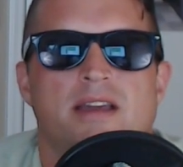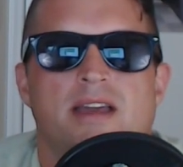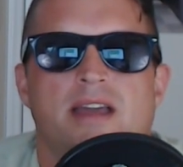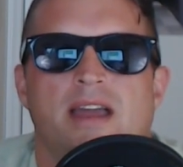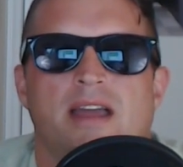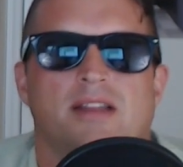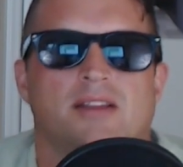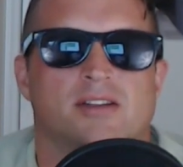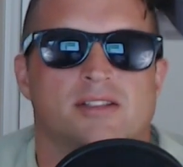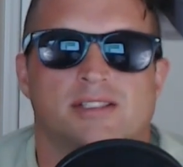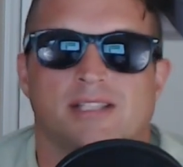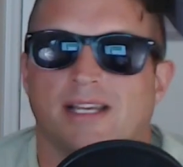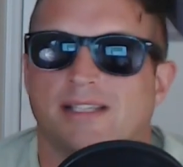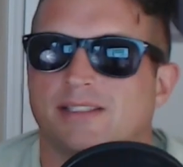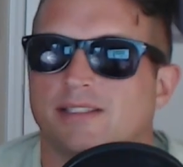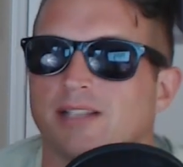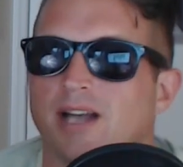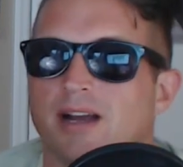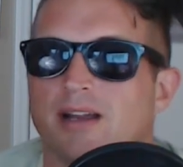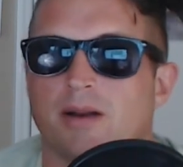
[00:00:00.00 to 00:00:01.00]
It looks like
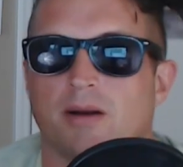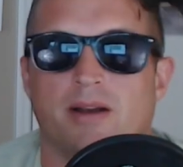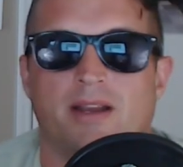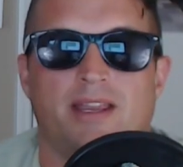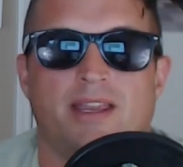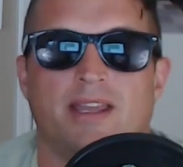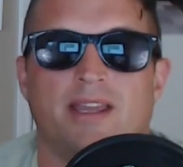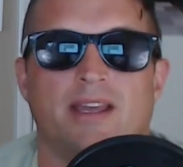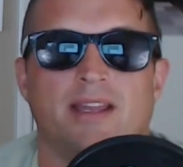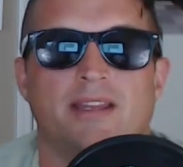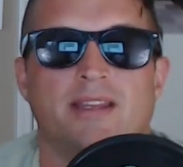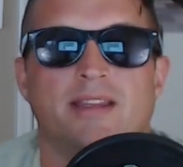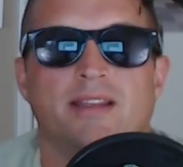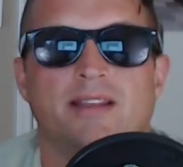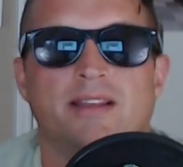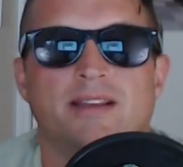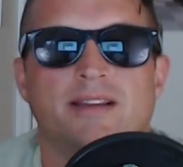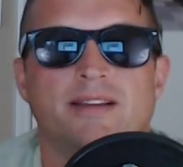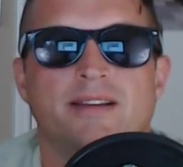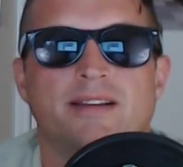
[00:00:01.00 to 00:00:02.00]
soccer again.
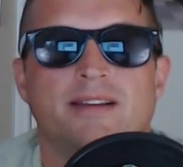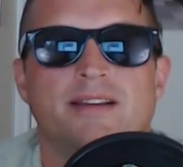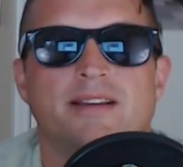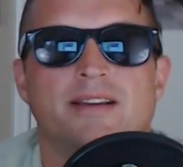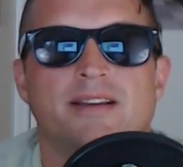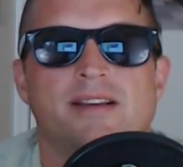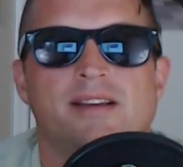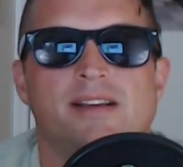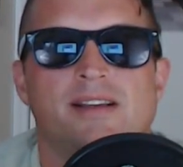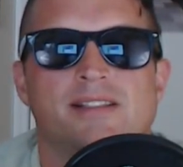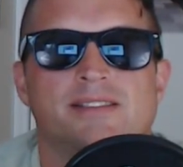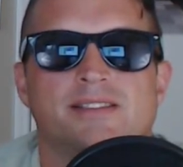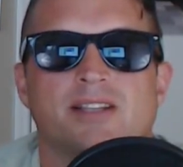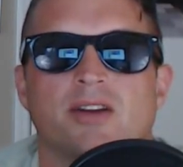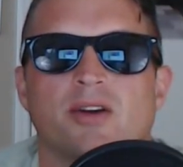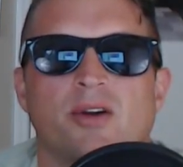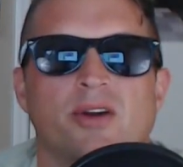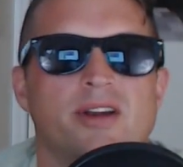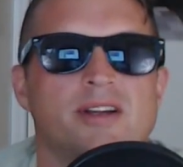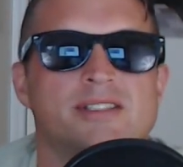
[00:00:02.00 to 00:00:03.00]
So I
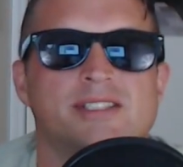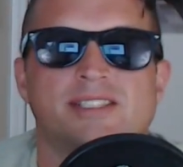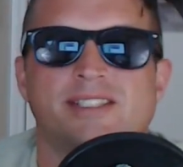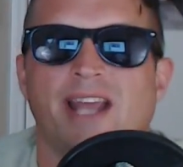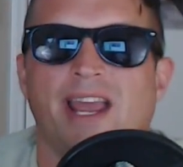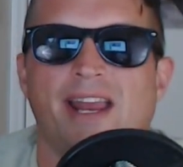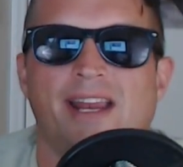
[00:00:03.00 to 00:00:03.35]
don't understand.